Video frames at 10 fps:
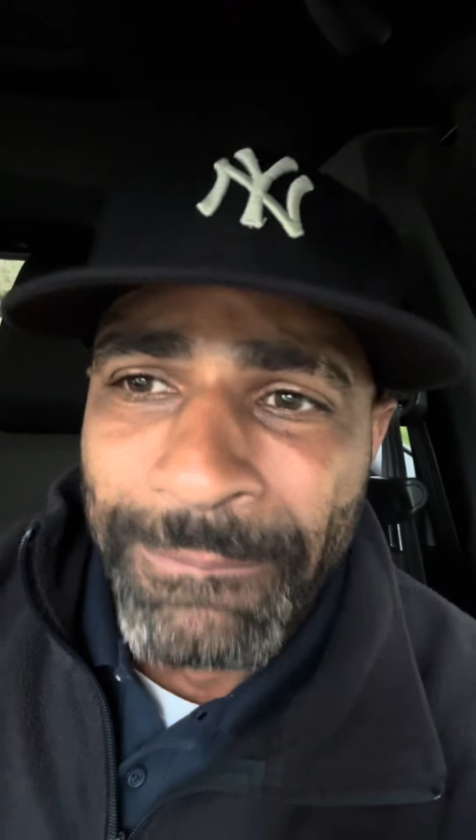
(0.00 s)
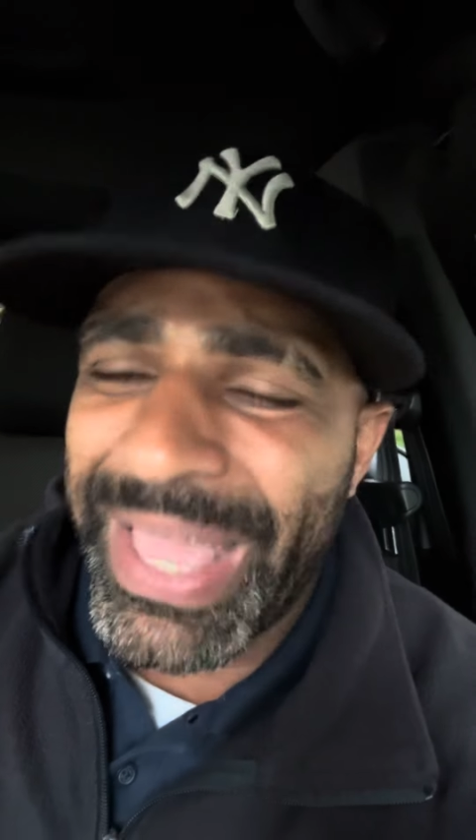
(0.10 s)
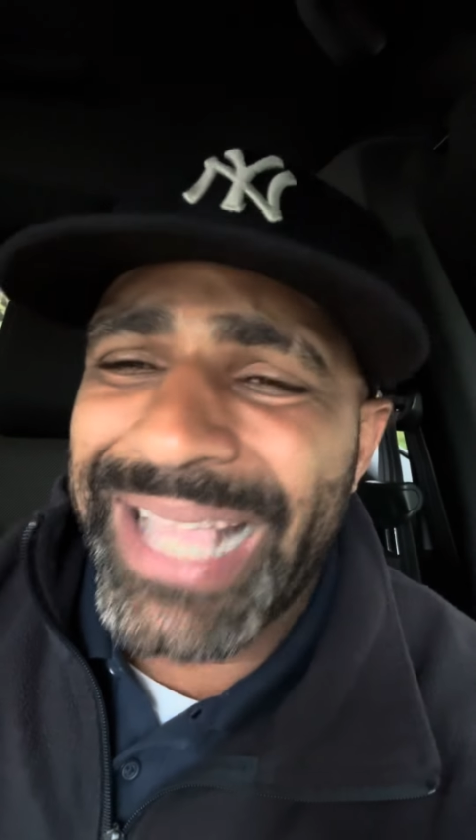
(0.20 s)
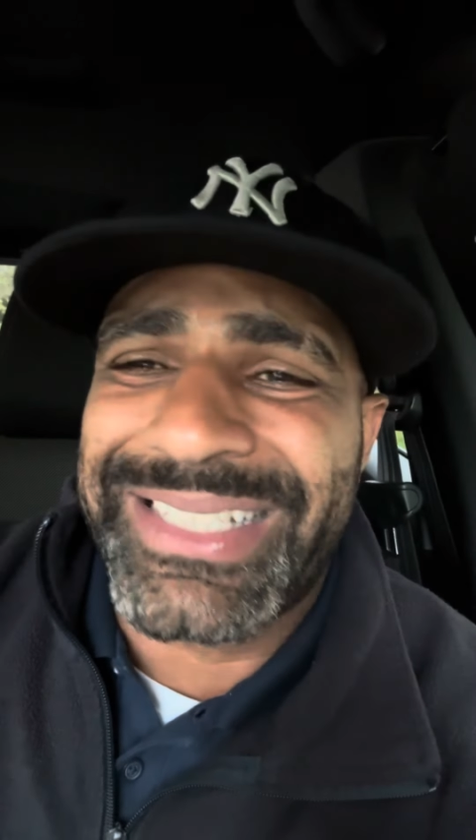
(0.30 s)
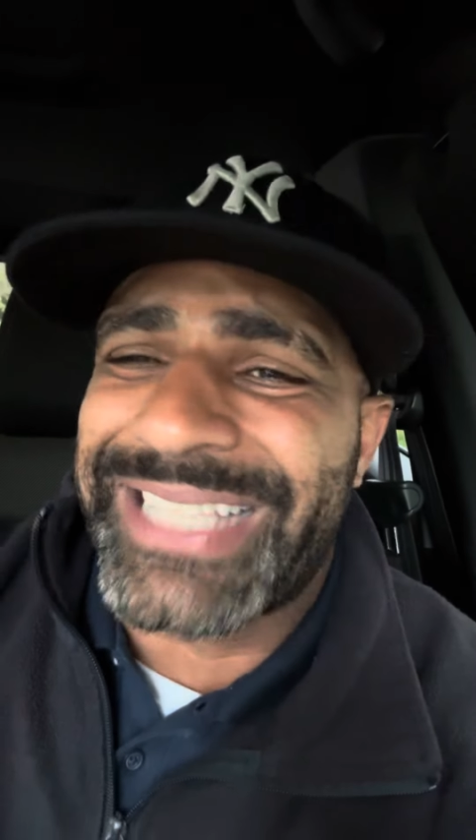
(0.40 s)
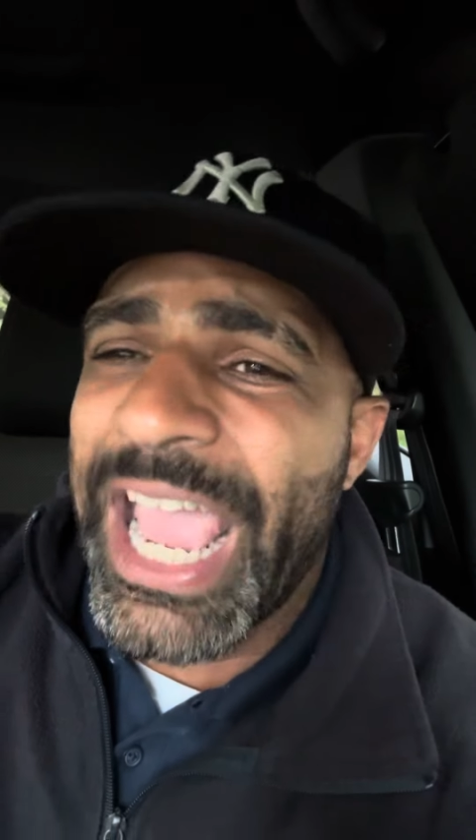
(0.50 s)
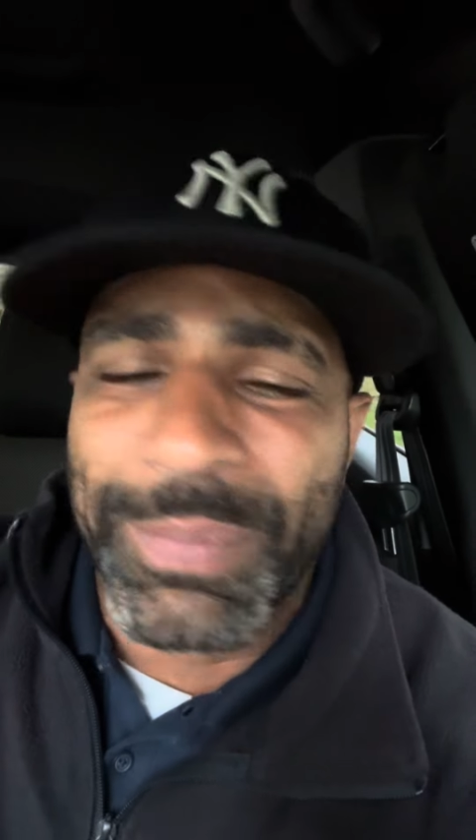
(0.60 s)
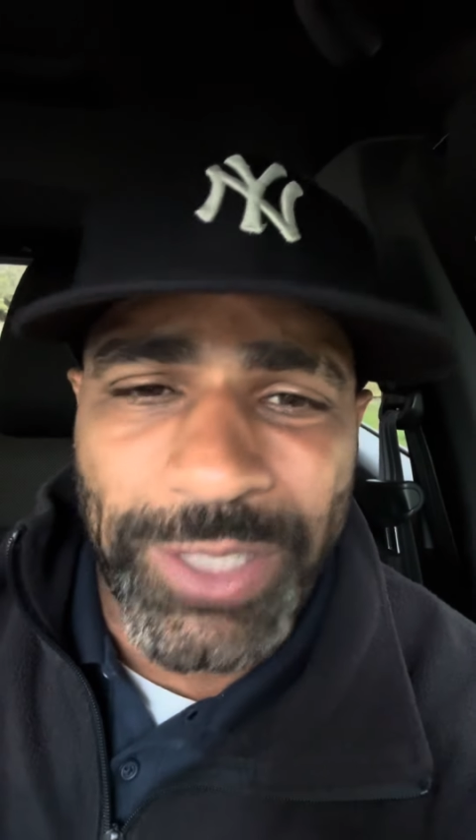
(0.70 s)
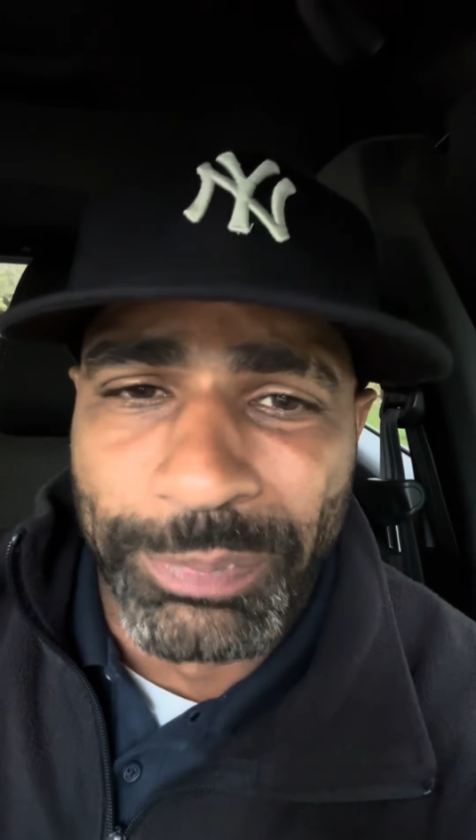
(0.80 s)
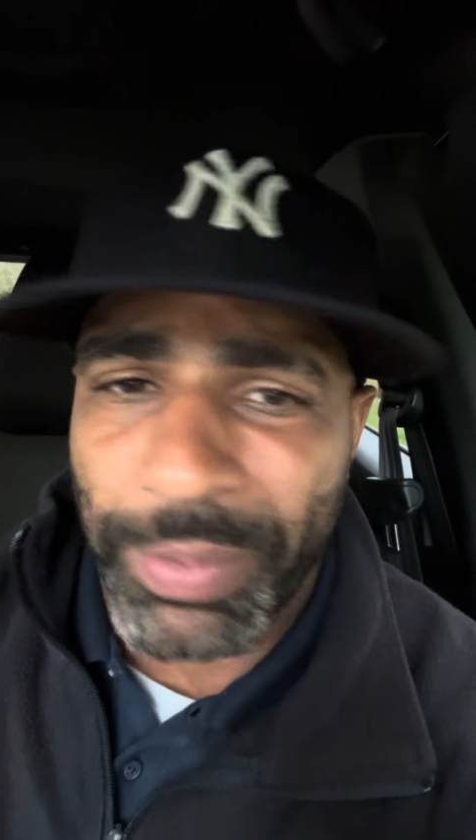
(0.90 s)
They say it
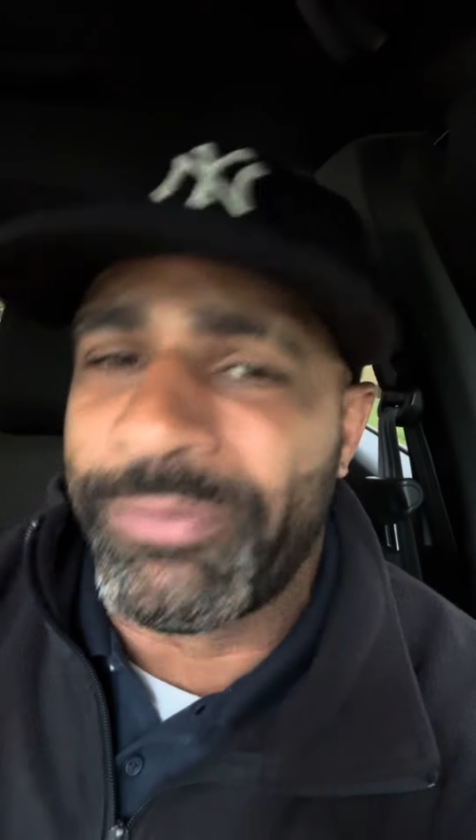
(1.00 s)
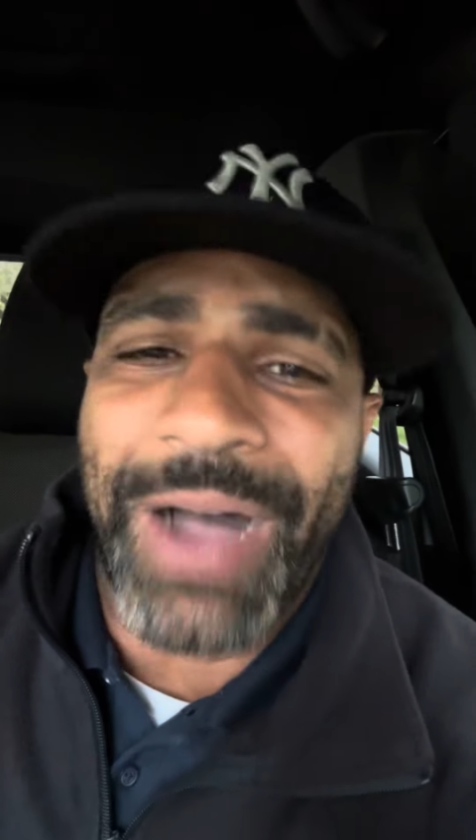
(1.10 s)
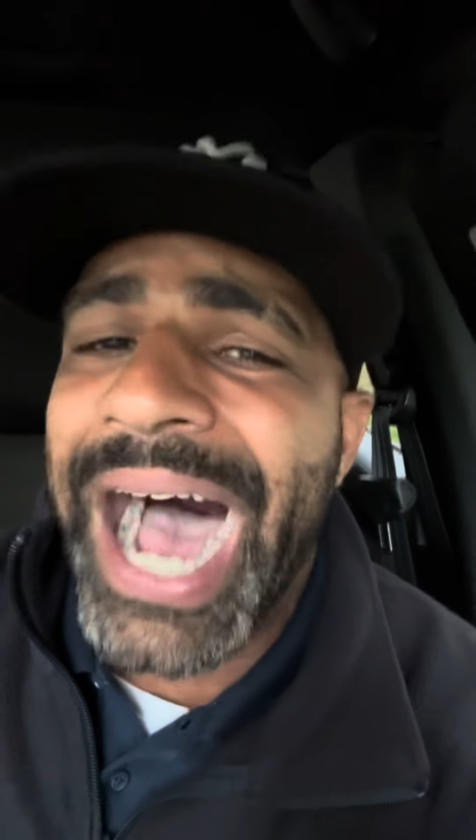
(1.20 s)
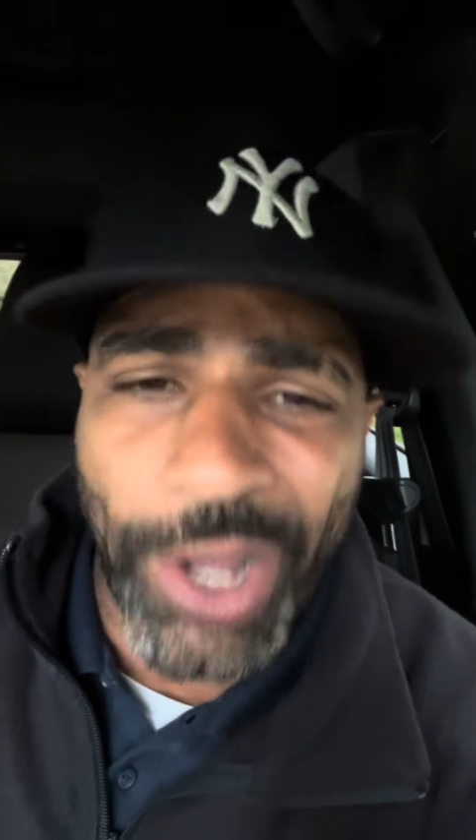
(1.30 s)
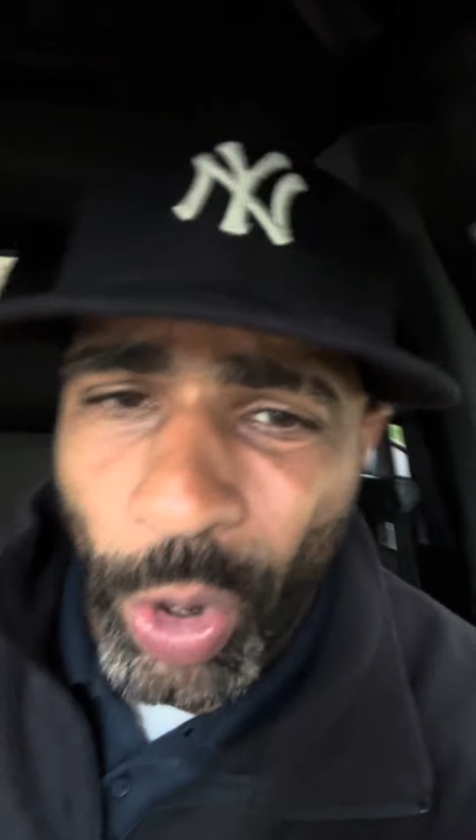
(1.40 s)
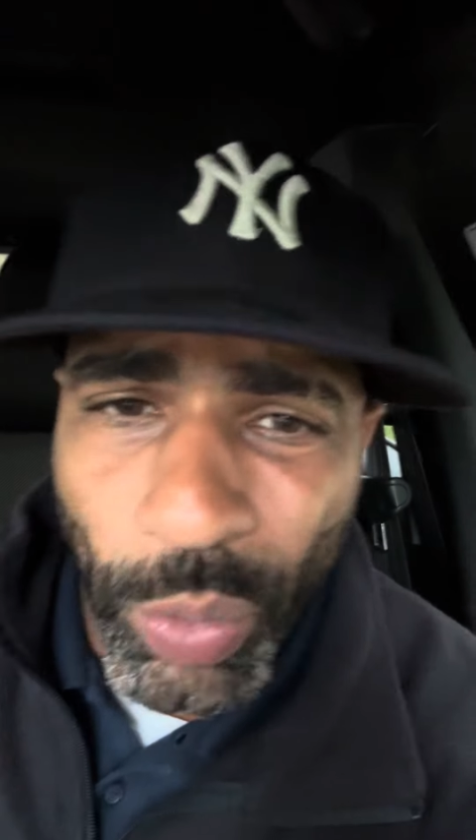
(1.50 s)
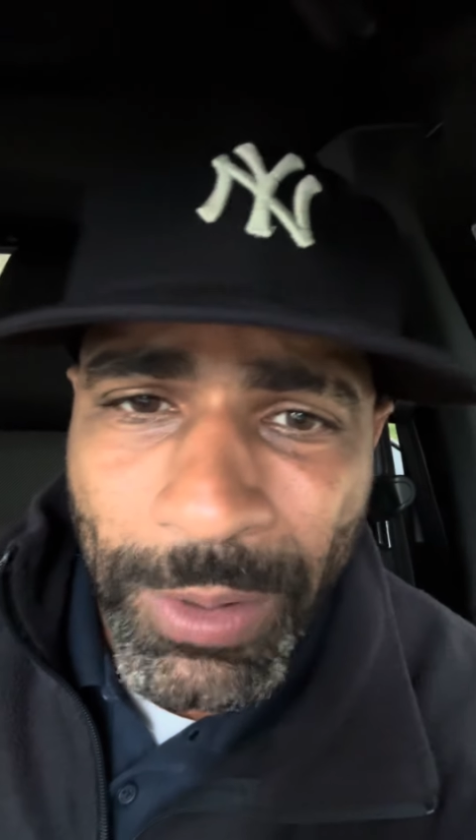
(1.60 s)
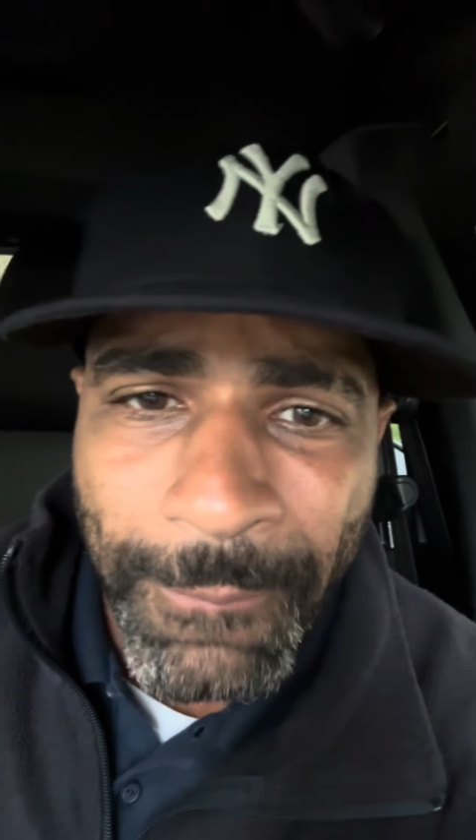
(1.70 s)
with the bravado.